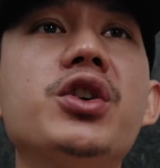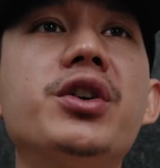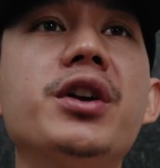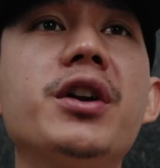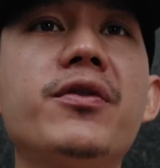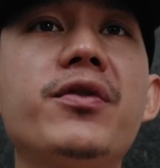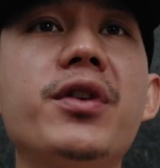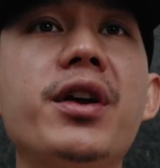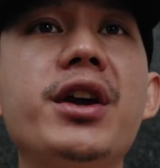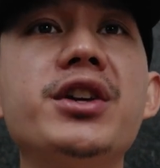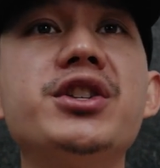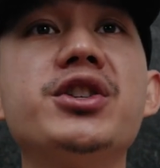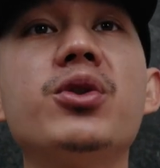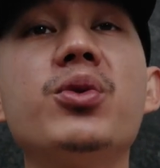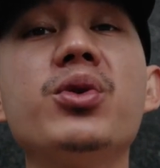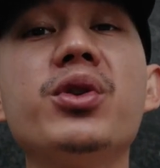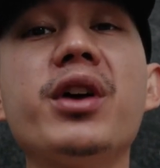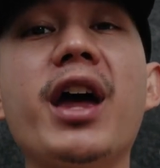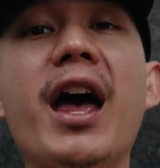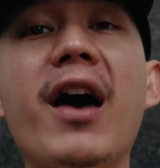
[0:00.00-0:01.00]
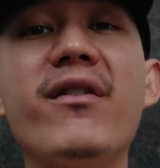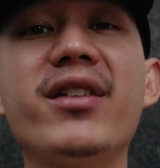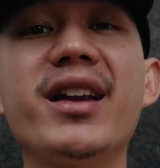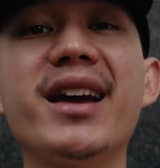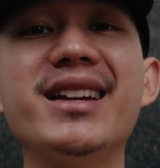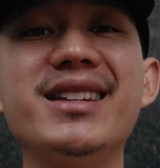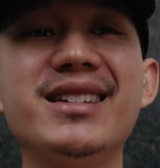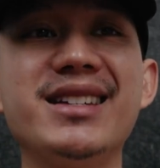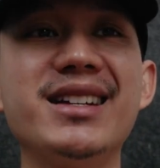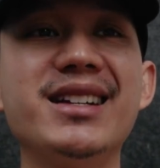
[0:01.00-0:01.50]
learning phase, you don't really have an
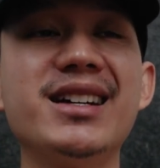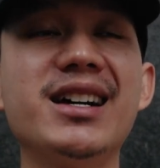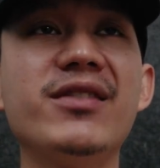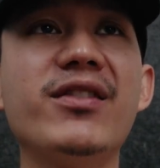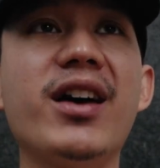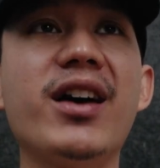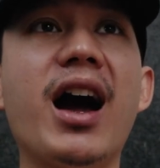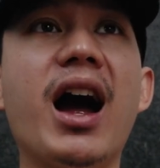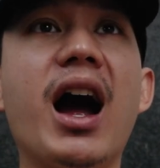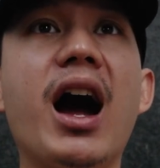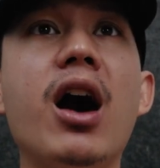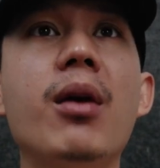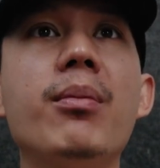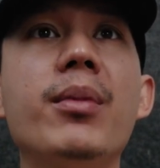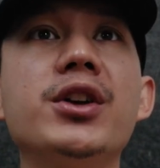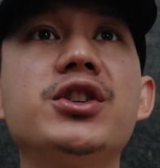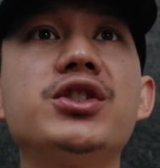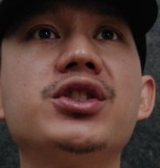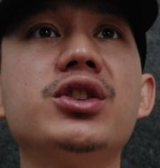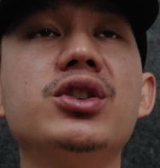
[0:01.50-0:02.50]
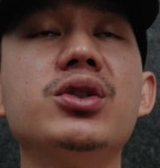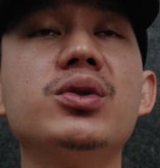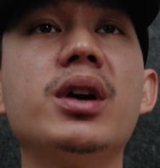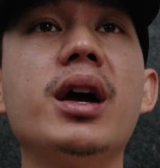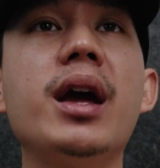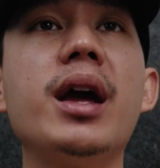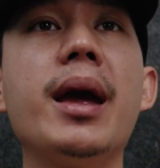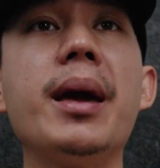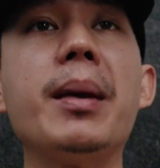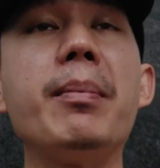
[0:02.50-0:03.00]
idea of how much to
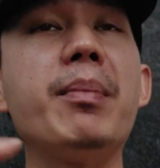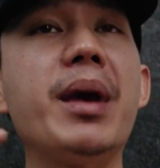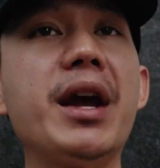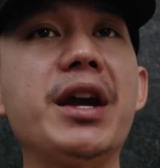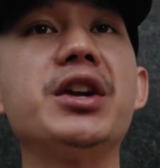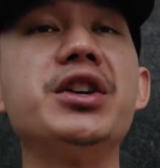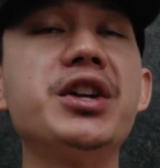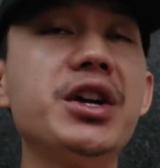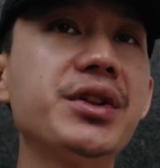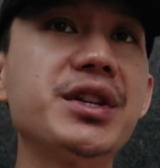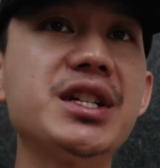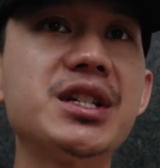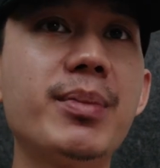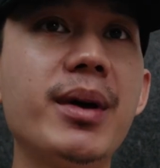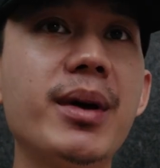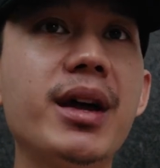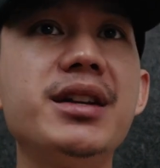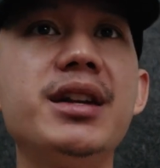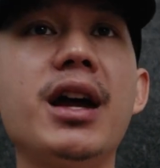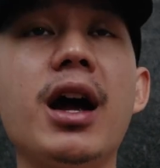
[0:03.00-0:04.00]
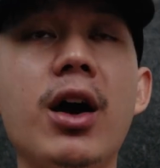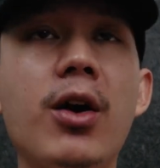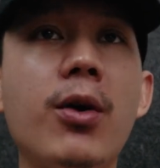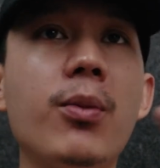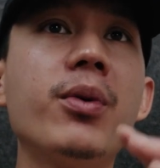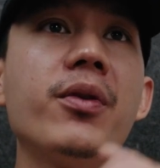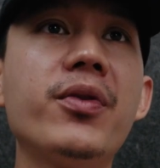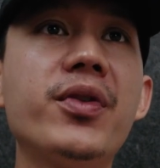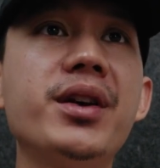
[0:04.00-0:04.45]
make your daily spend to help with